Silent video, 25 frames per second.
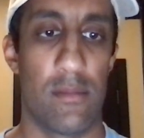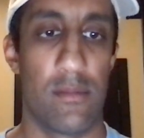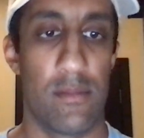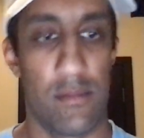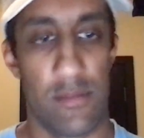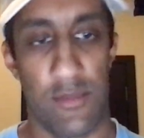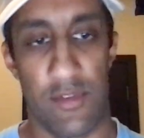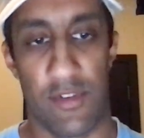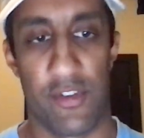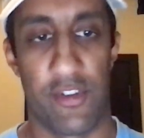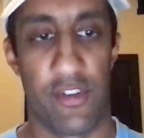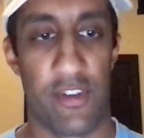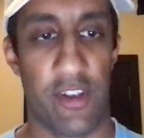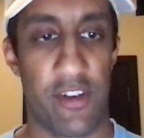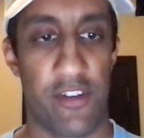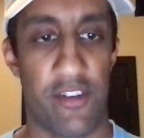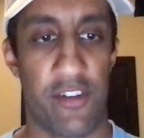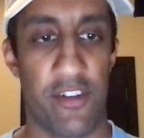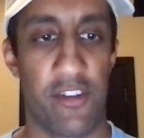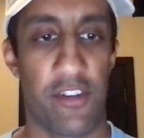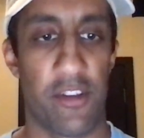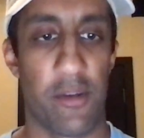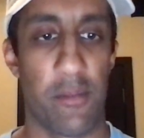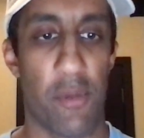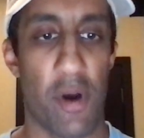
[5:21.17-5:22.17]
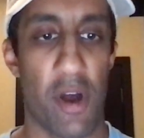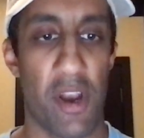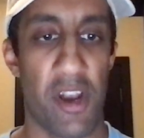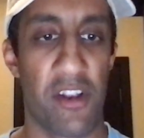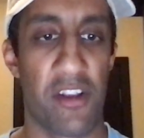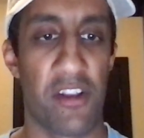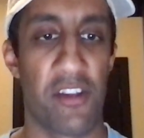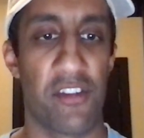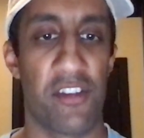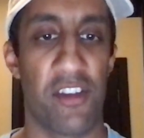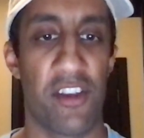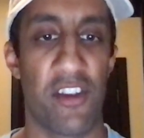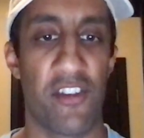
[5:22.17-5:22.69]
such as a
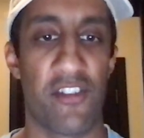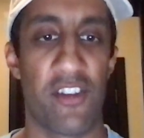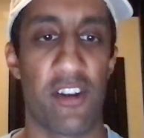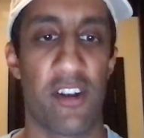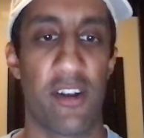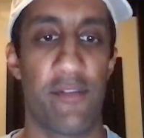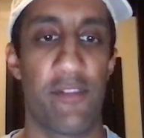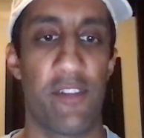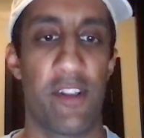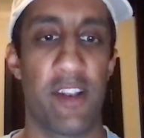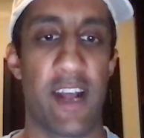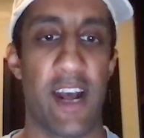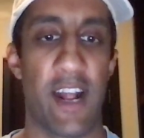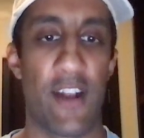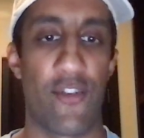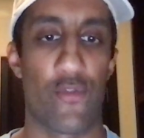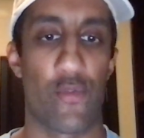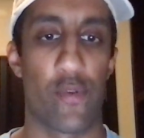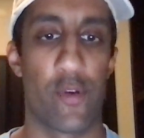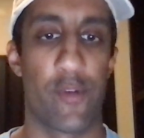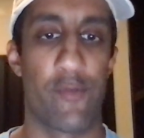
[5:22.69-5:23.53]
monetization of the natural